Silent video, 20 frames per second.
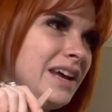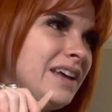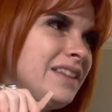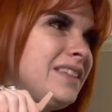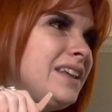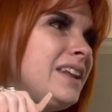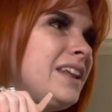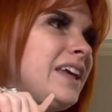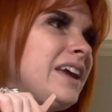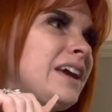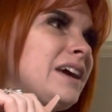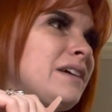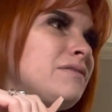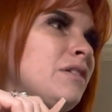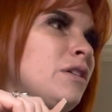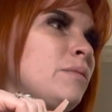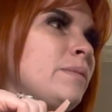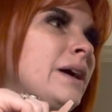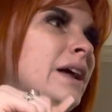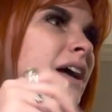And then like I
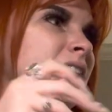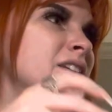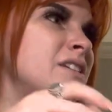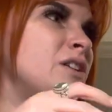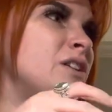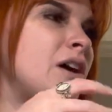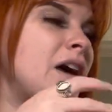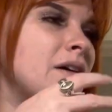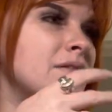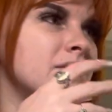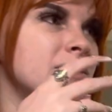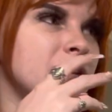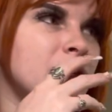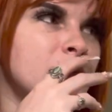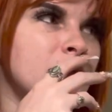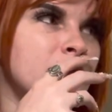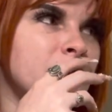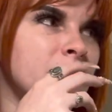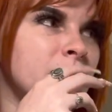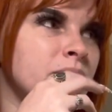felt bad. I still have
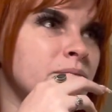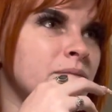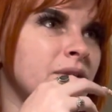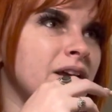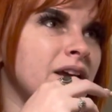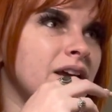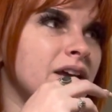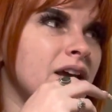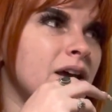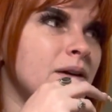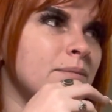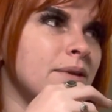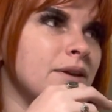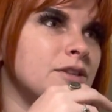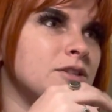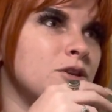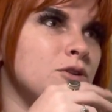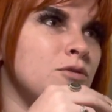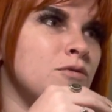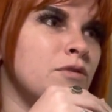some of them. Like I kept
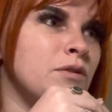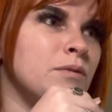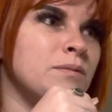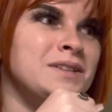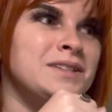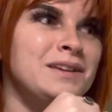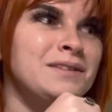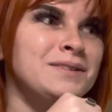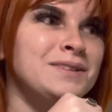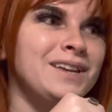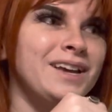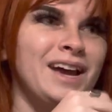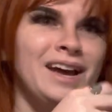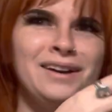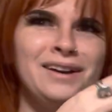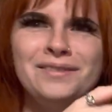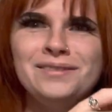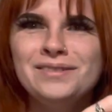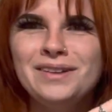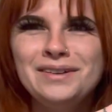like two of them because I was like,
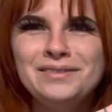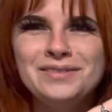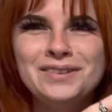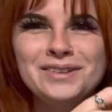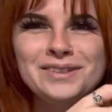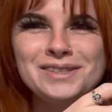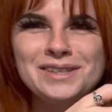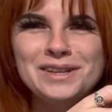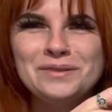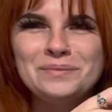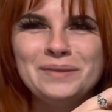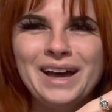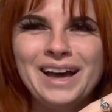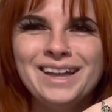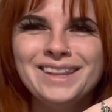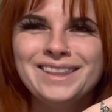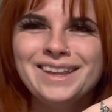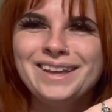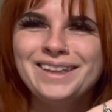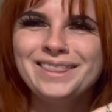I feel so
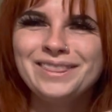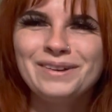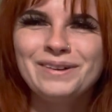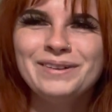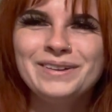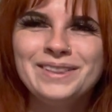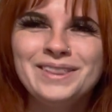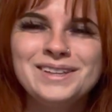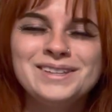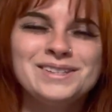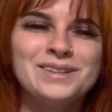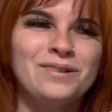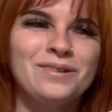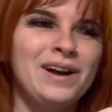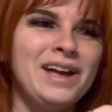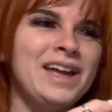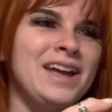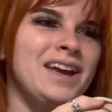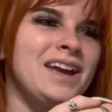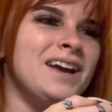bad like throwing these
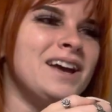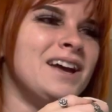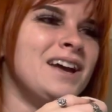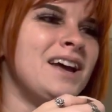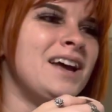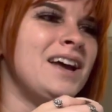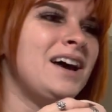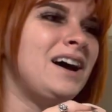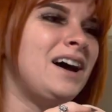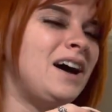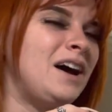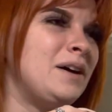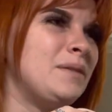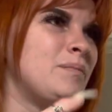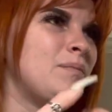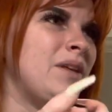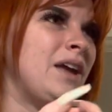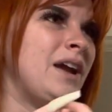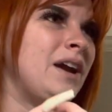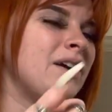away.
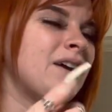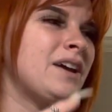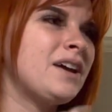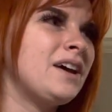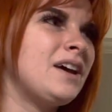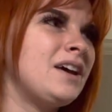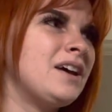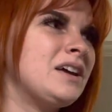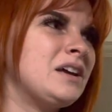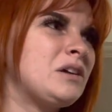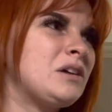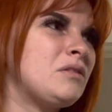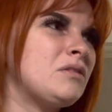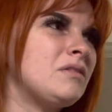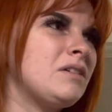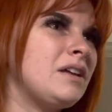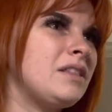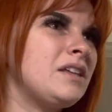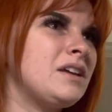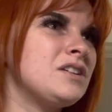Erica,
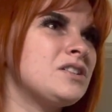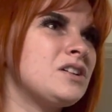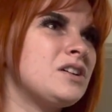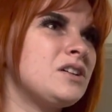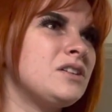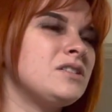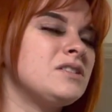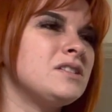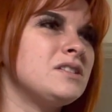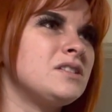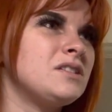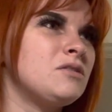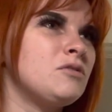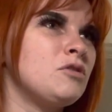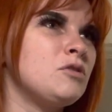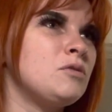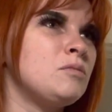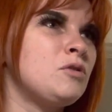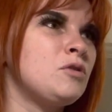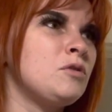I think her is
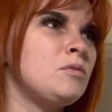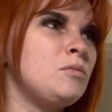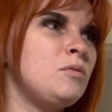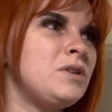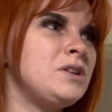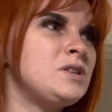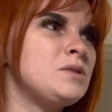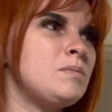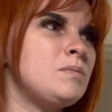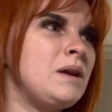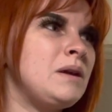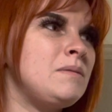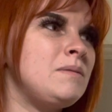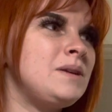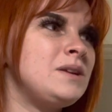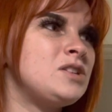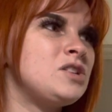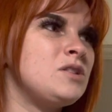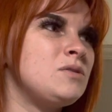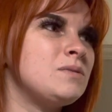Groom Witch
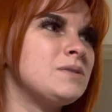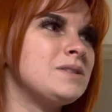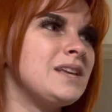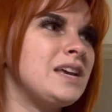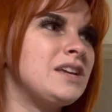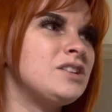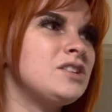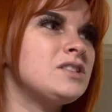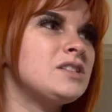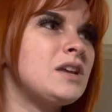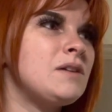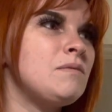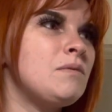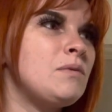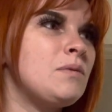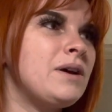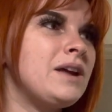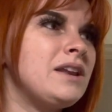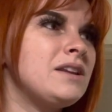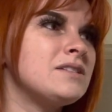Baby. She was like, just give them
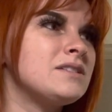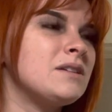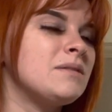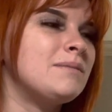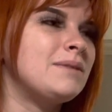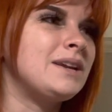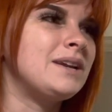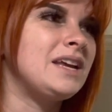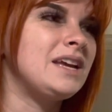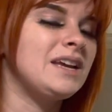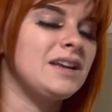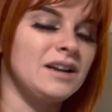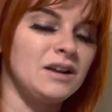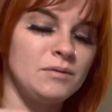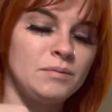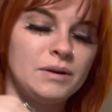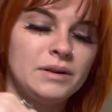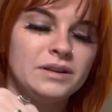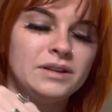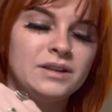away to somebody. I'll
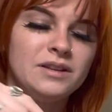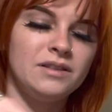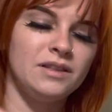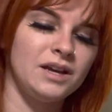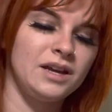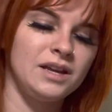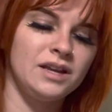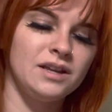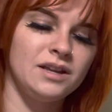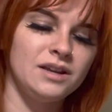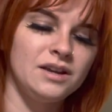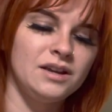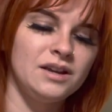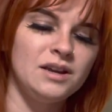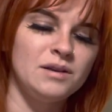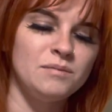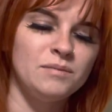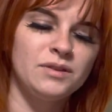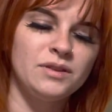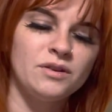probably do that.
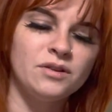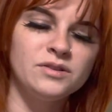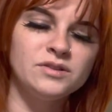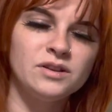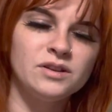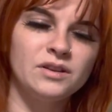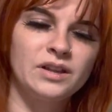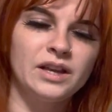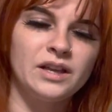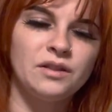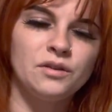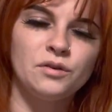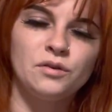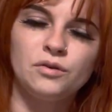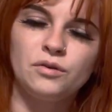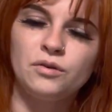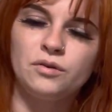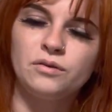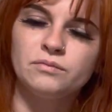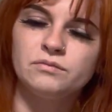But they're also like a
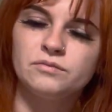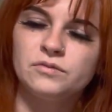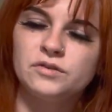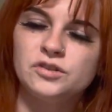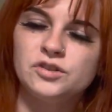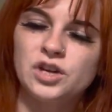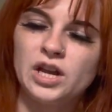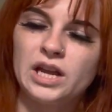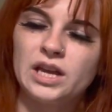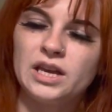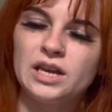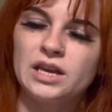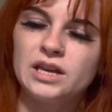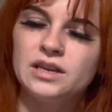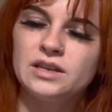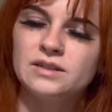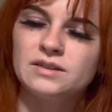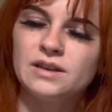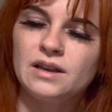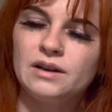little
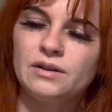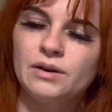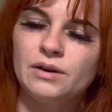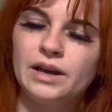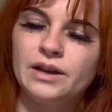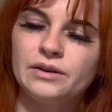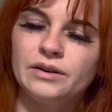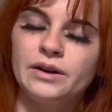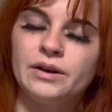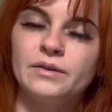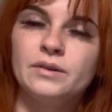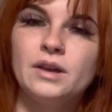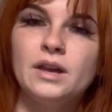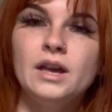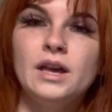janky. So I don't know.